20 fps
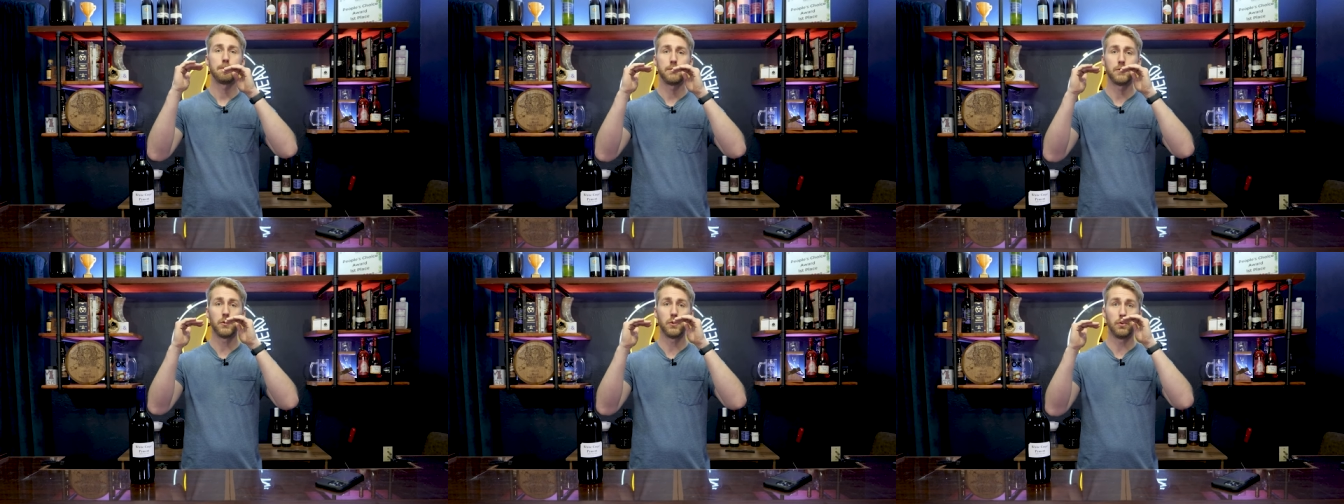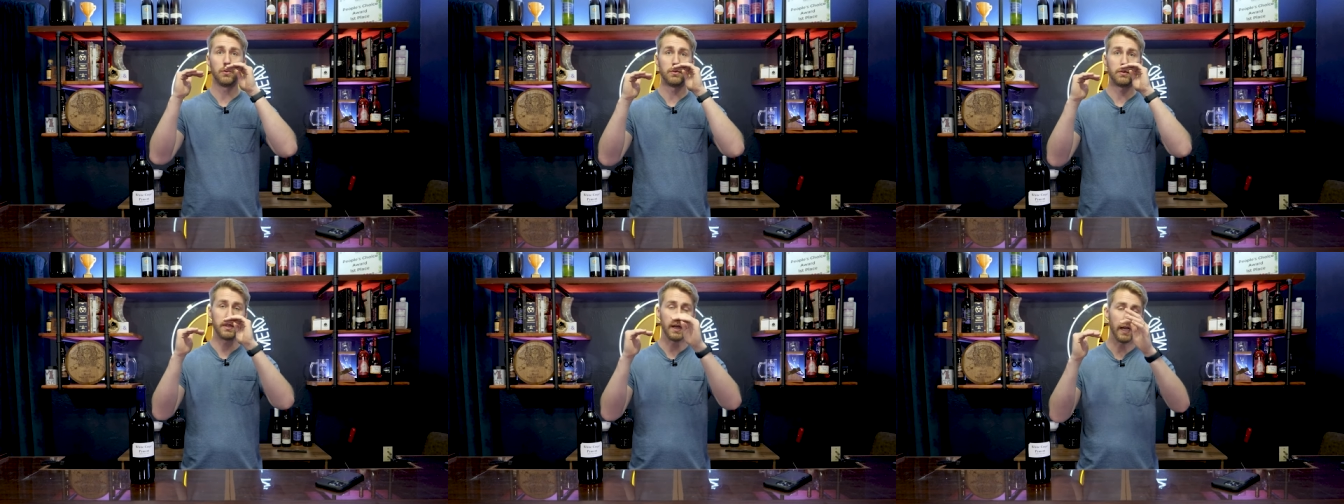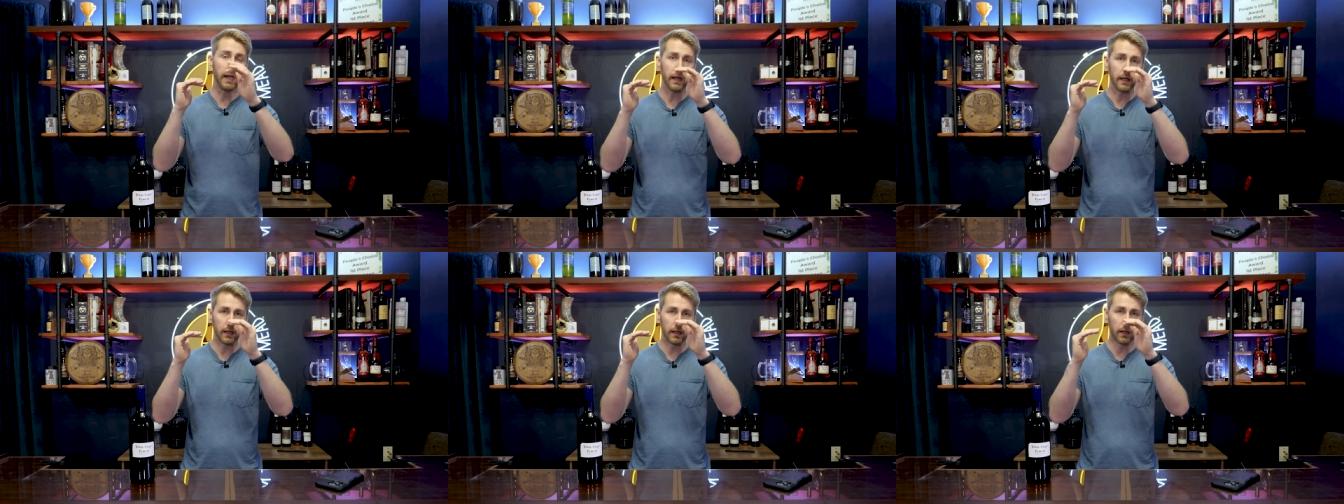to
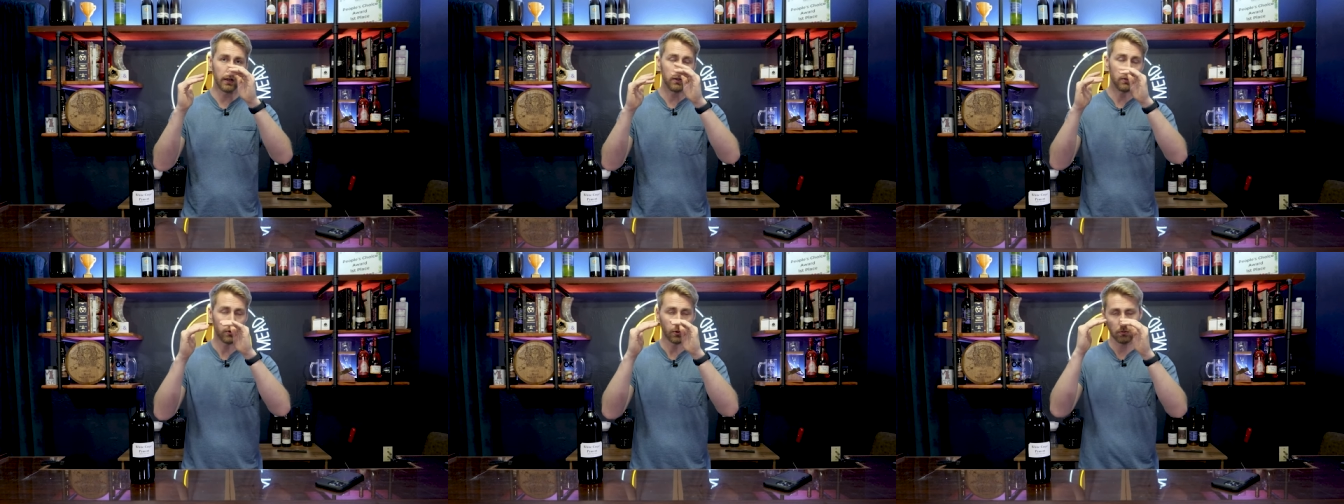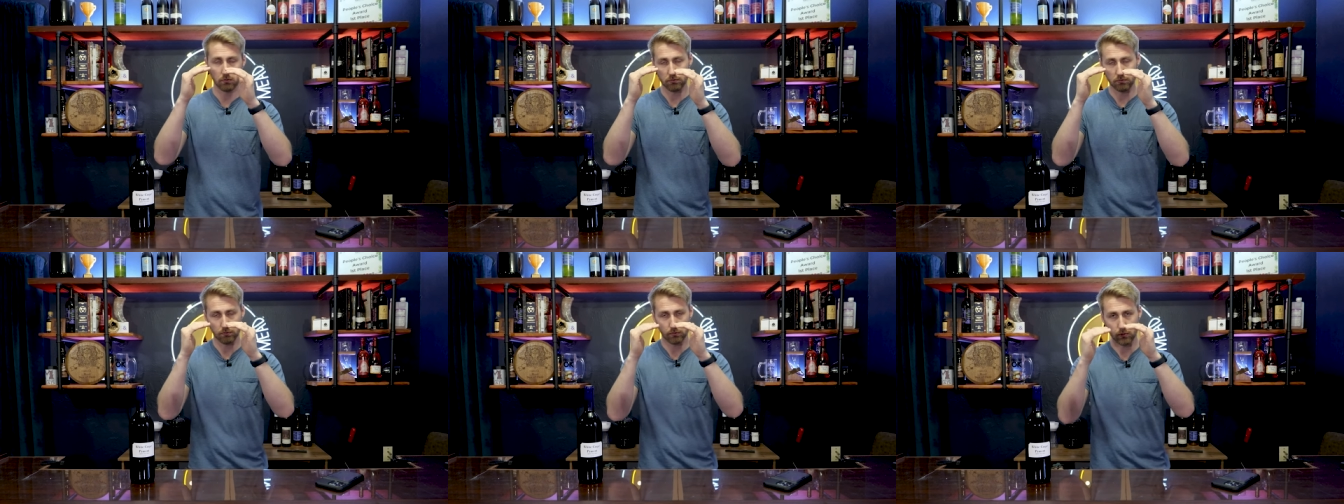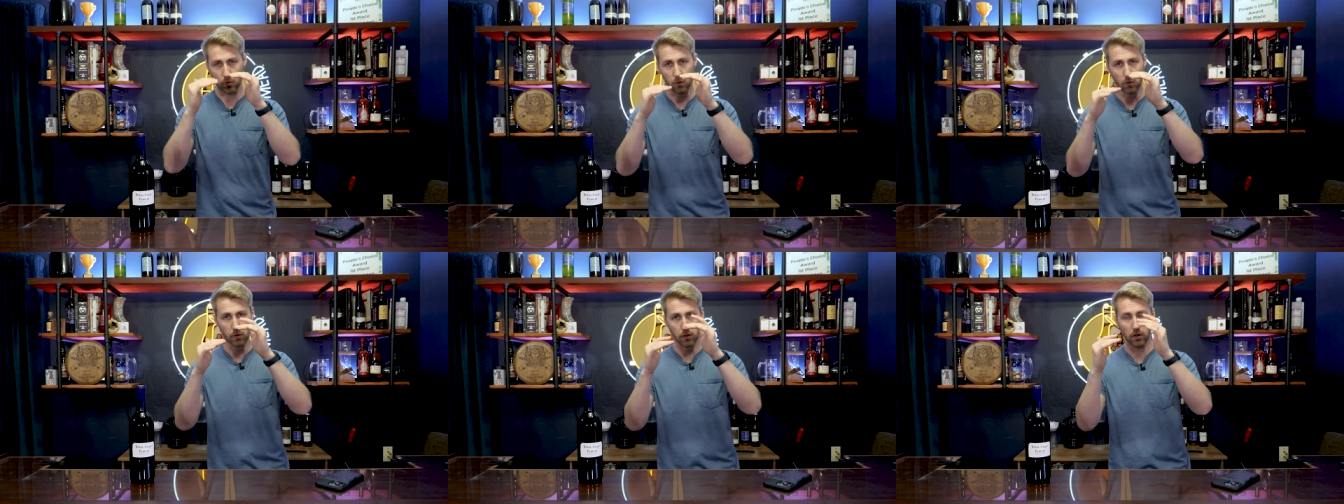tannin,
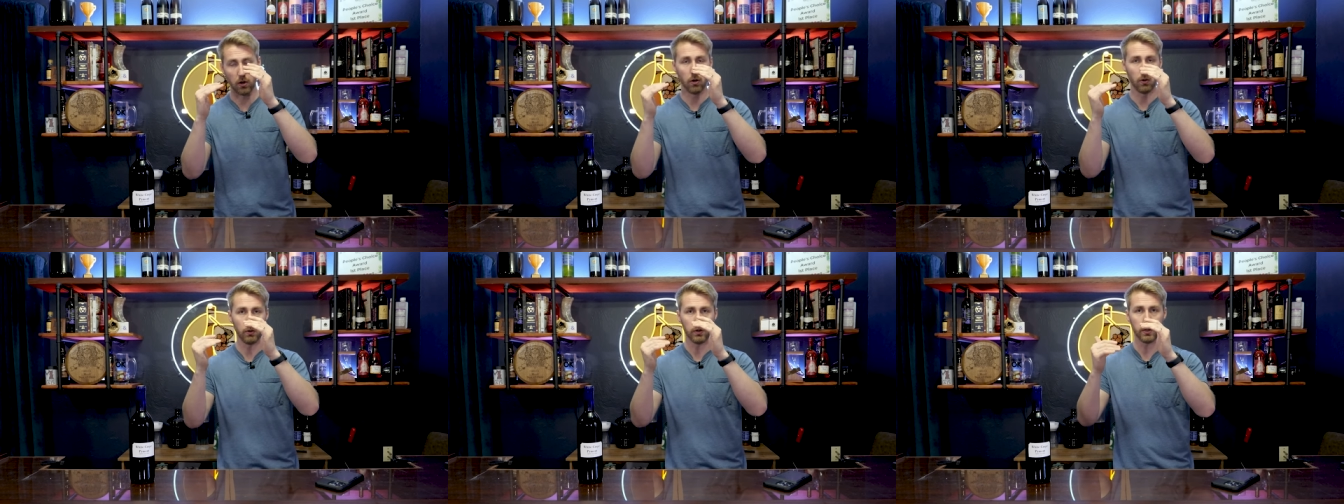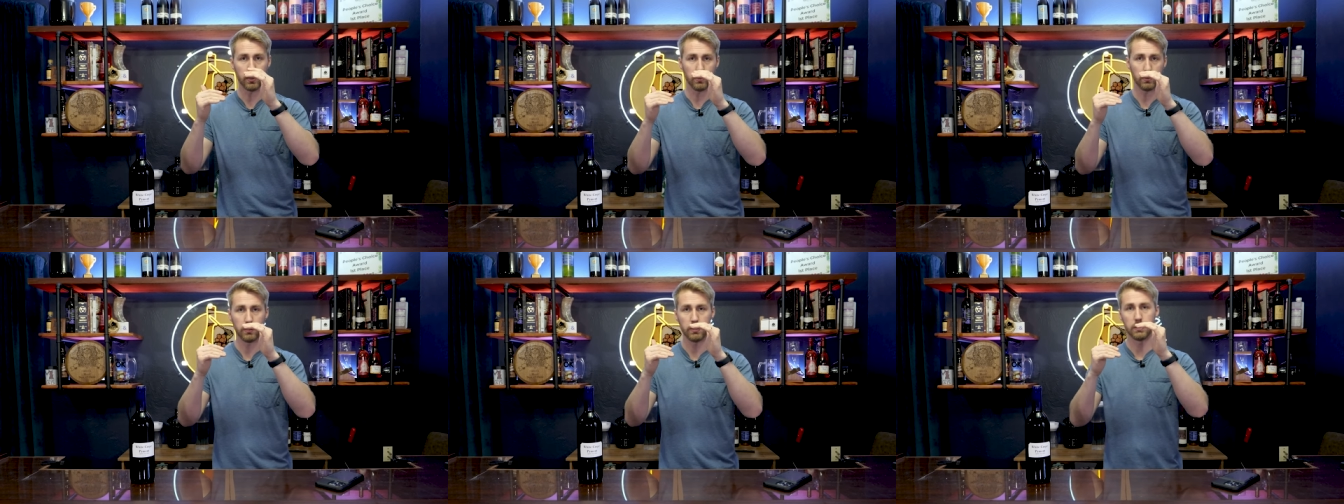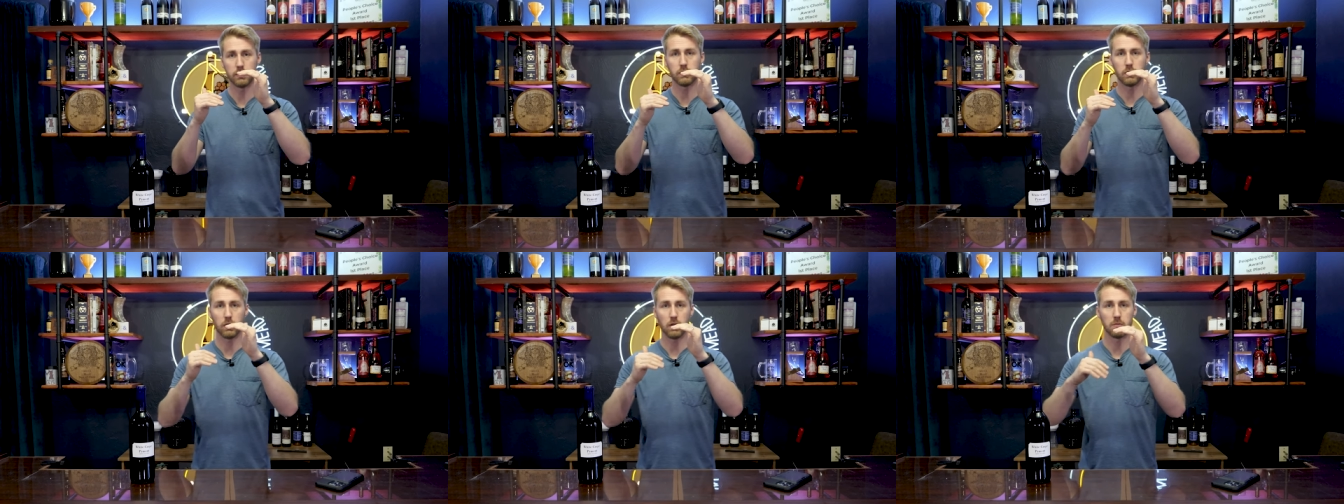or oak in
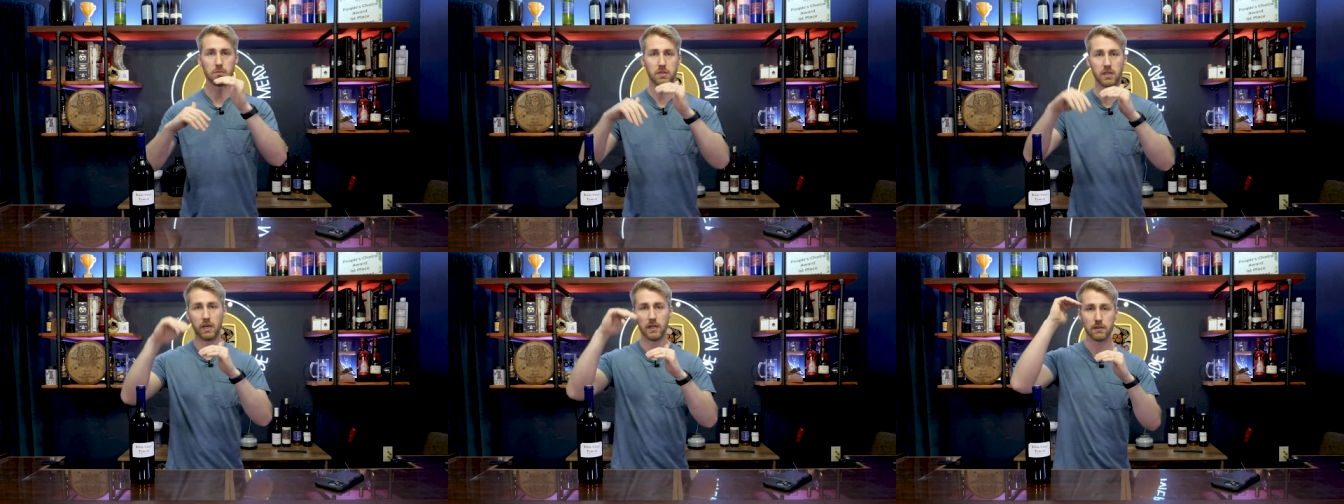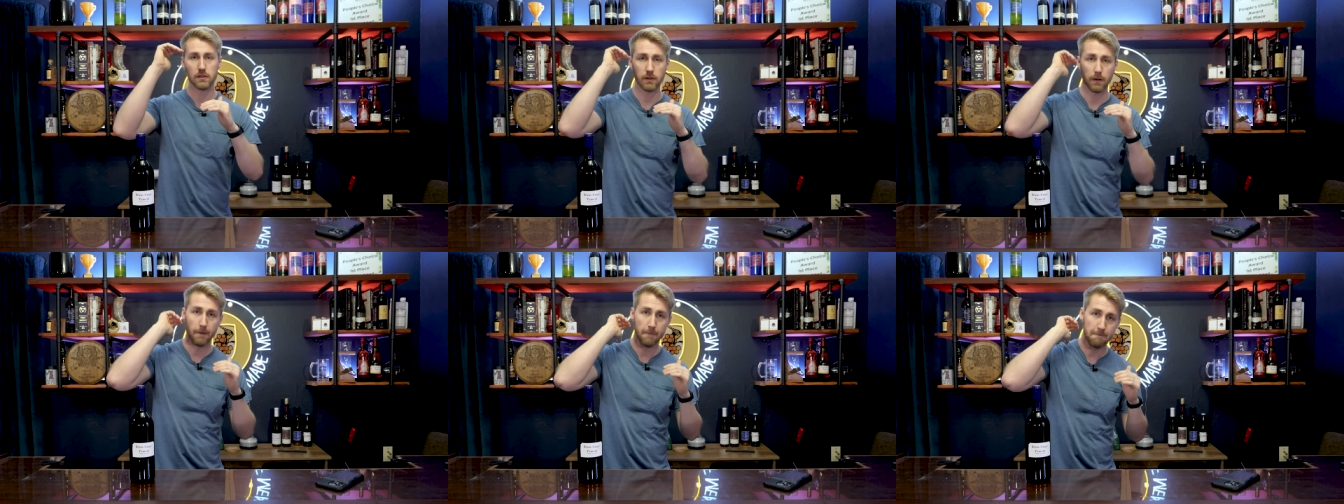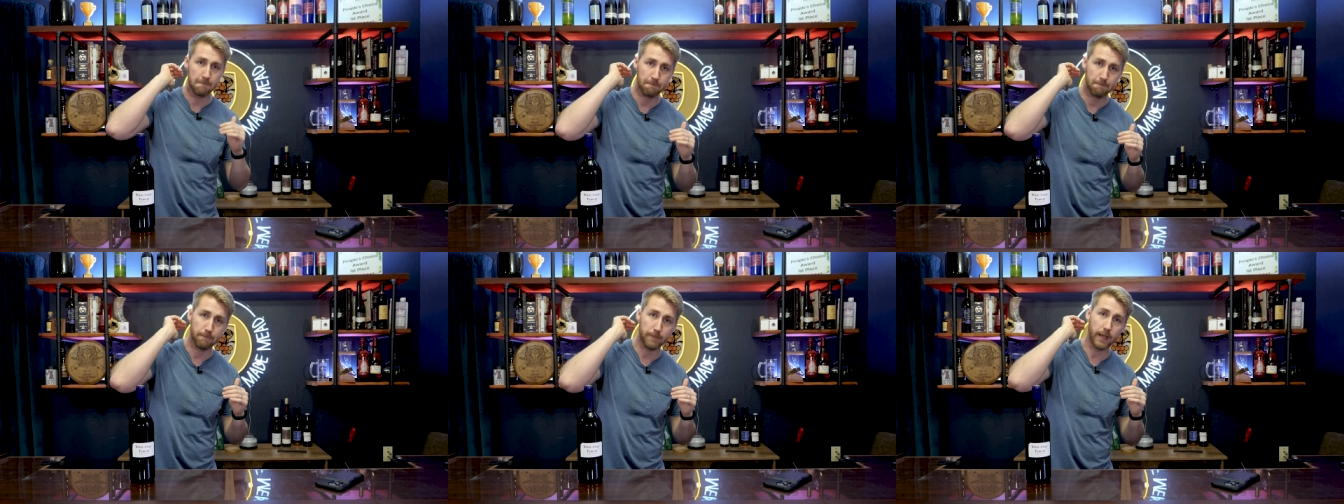this circumstance,
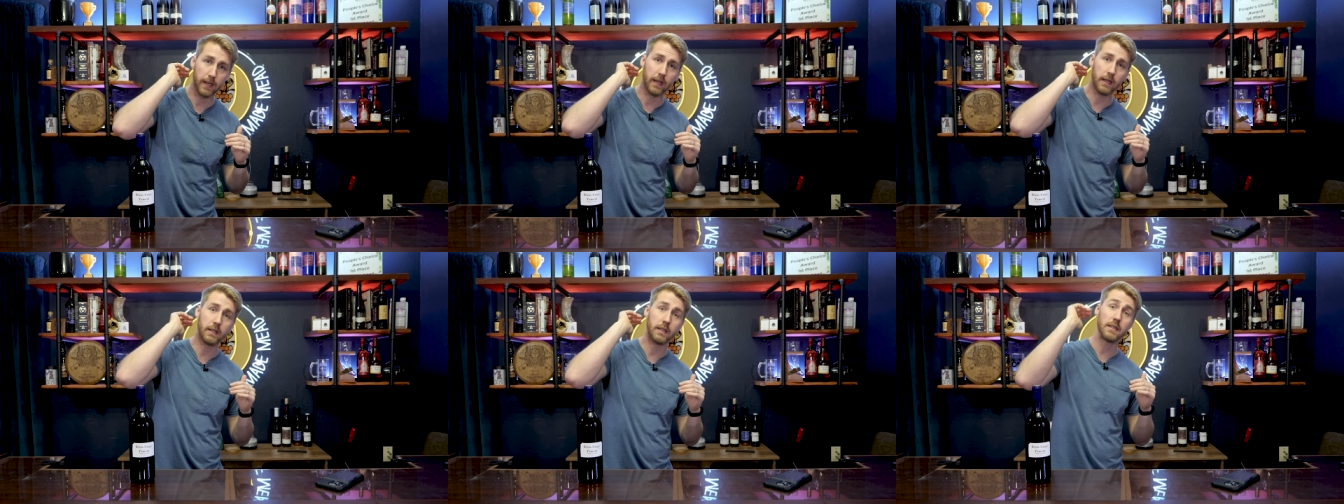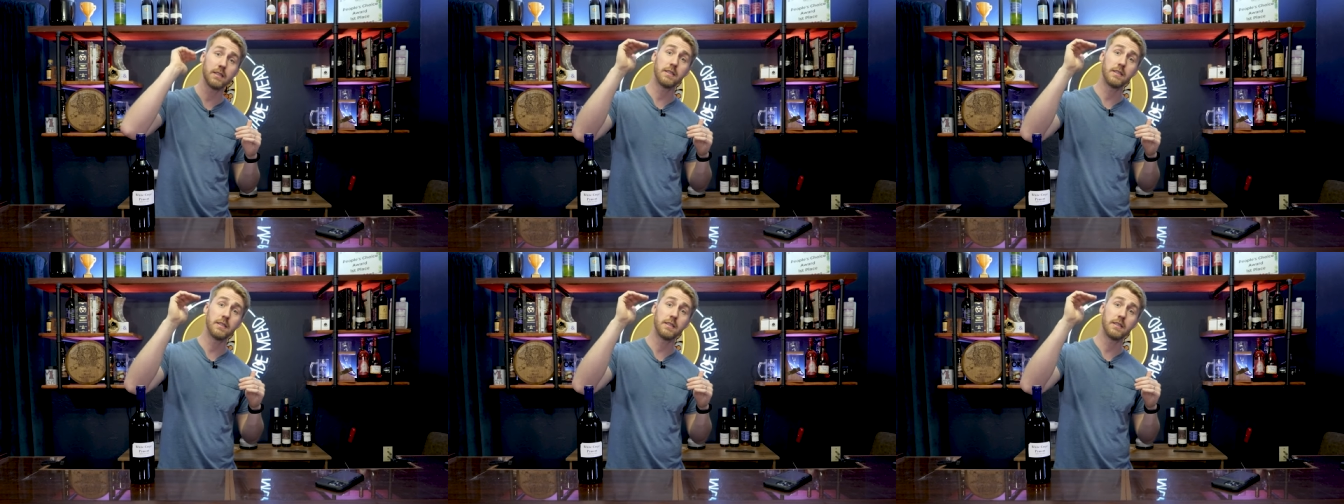and